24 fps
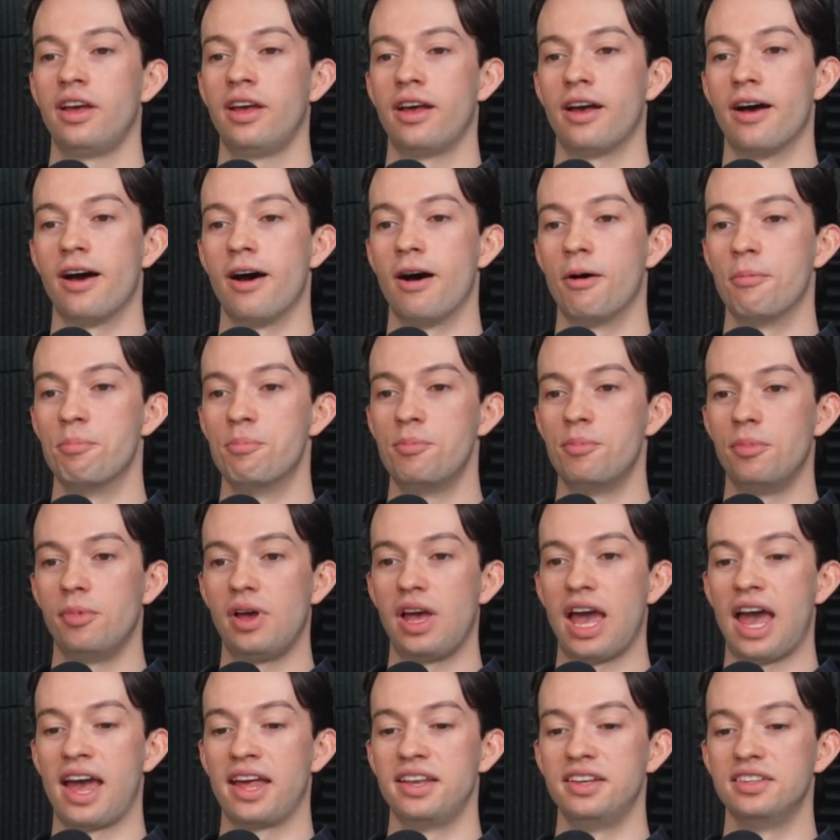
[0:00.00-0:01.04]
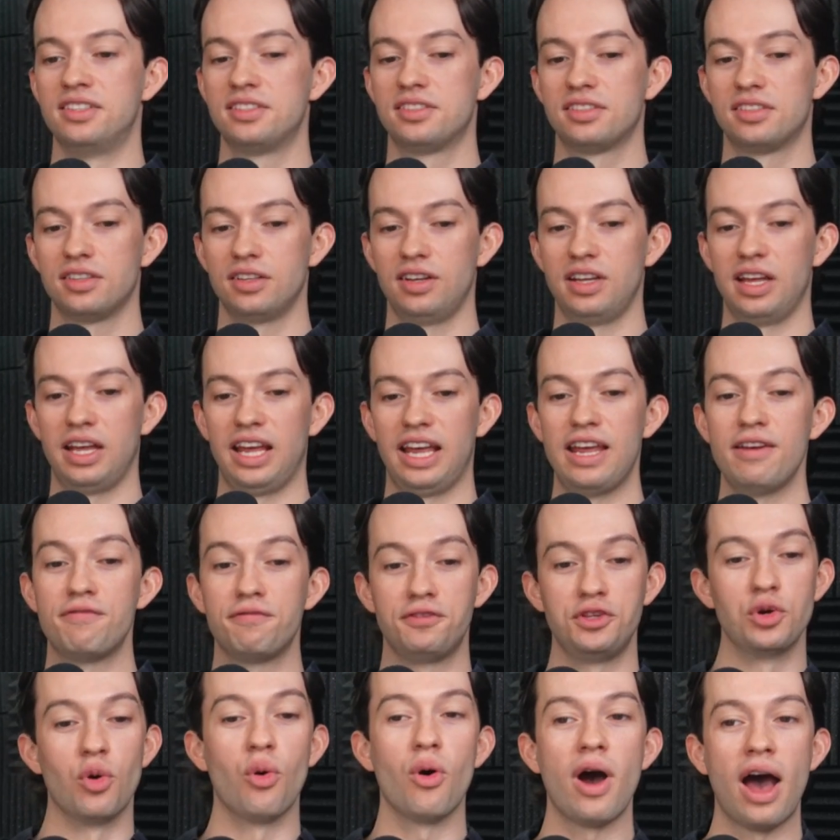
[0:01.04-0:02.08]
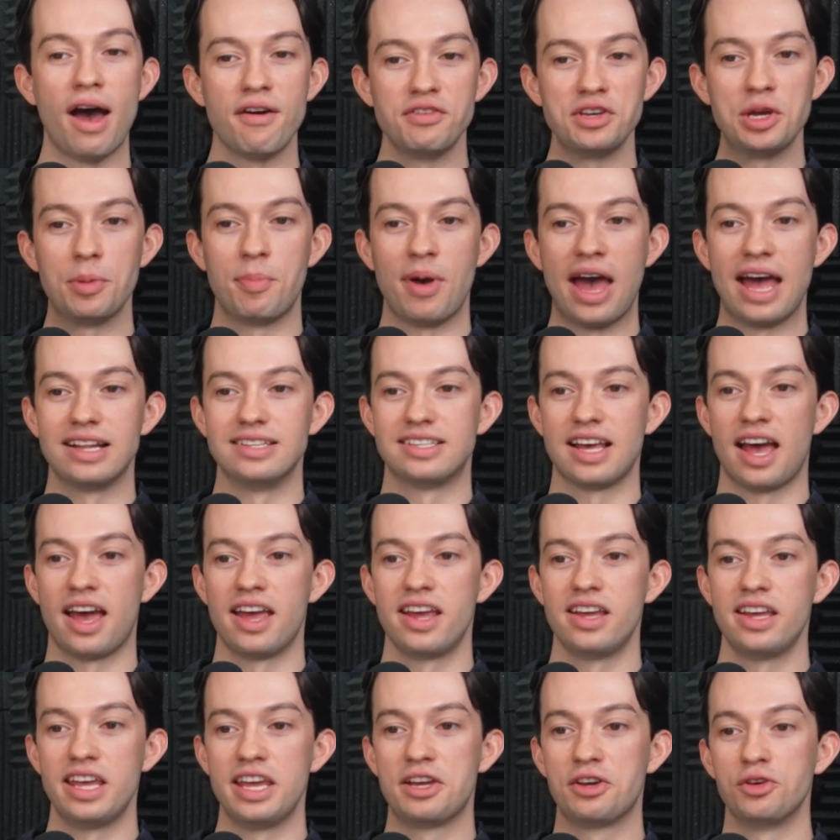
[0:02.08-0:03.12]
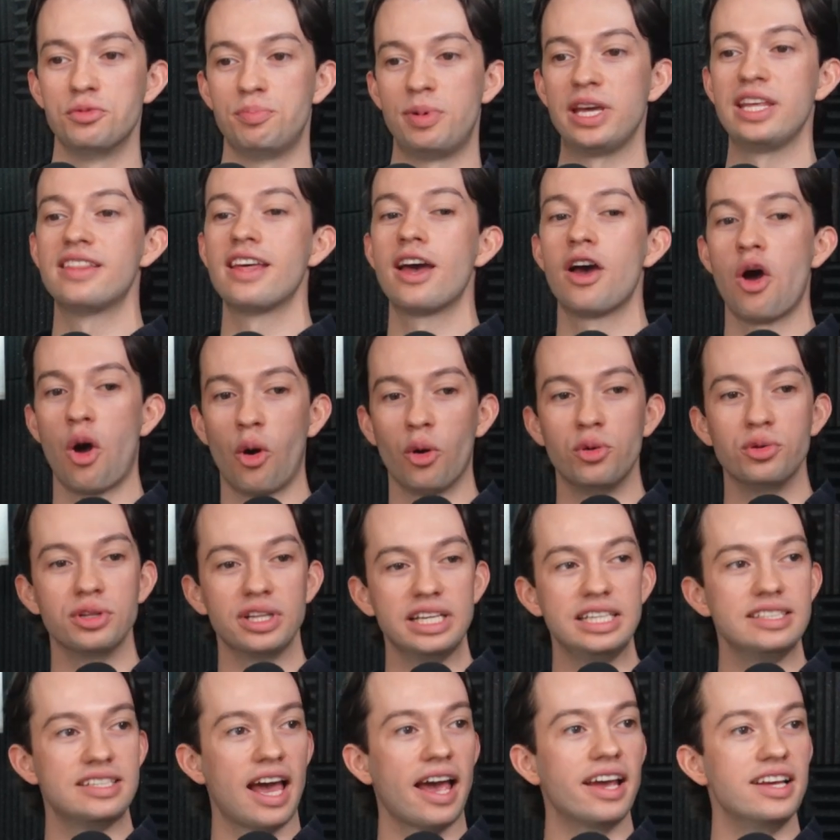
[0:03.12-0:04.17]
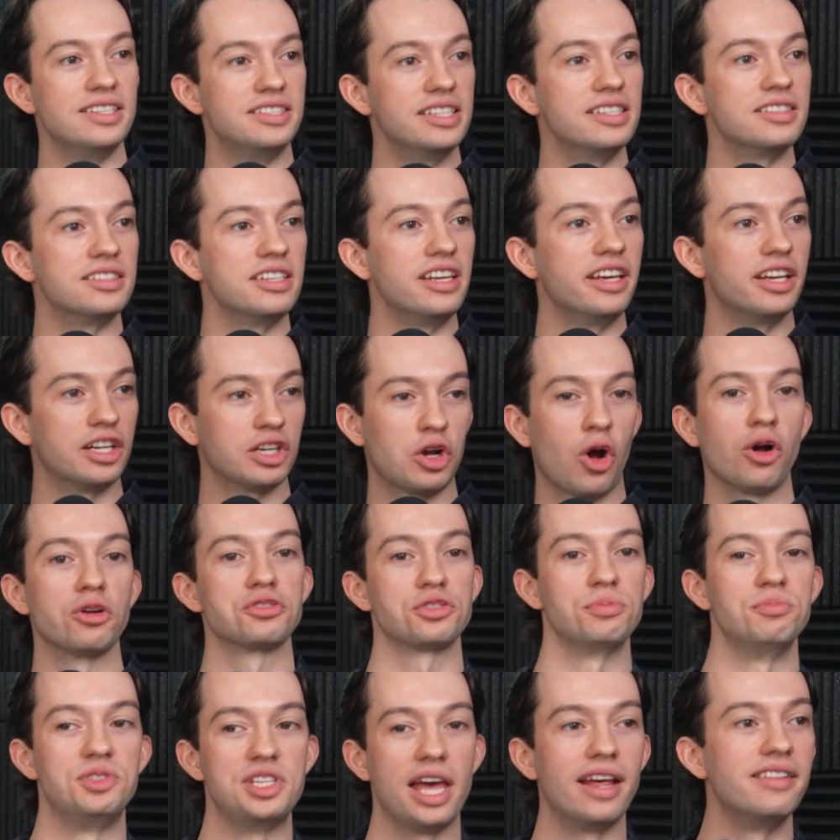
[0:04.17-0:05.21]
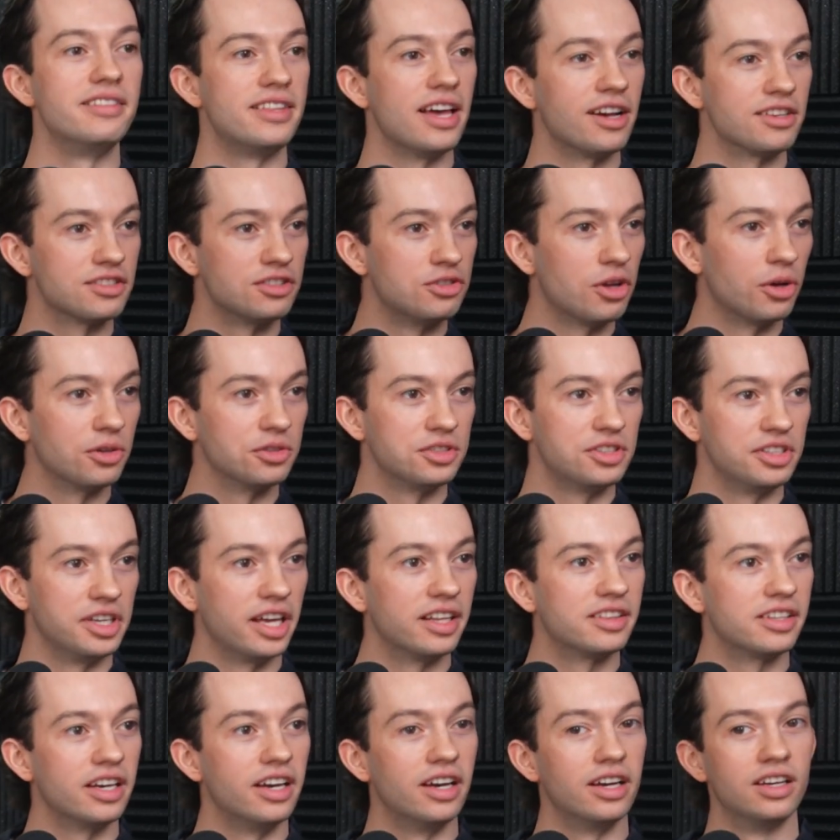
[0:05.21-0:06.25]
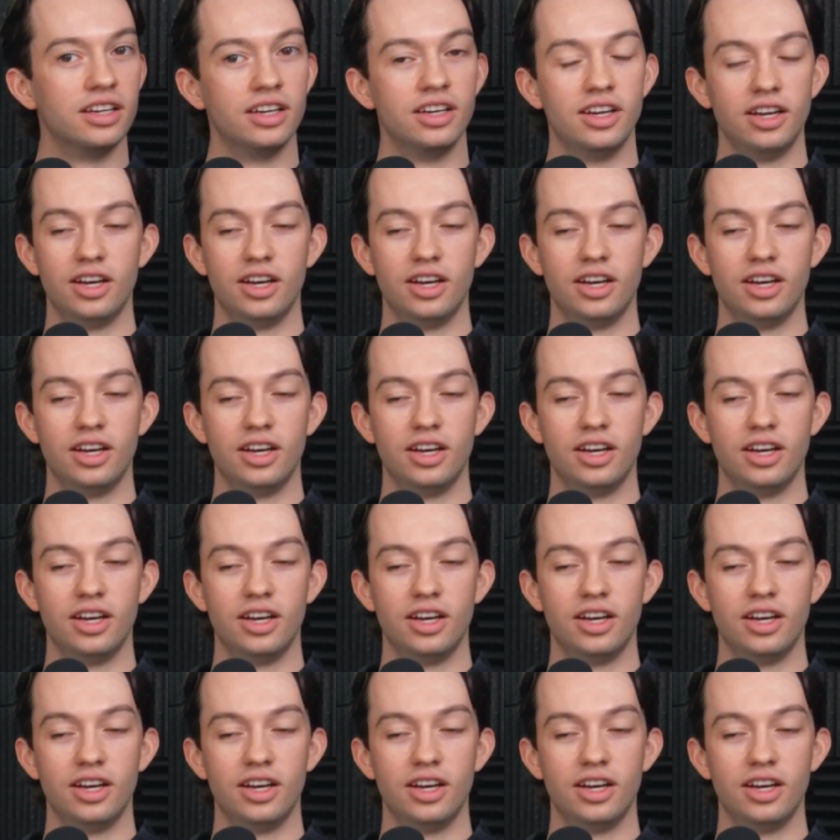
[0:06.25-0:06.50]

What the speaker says: And if you're having a bad day, it could be their only day at Disney and it costs them $10,000 to get there.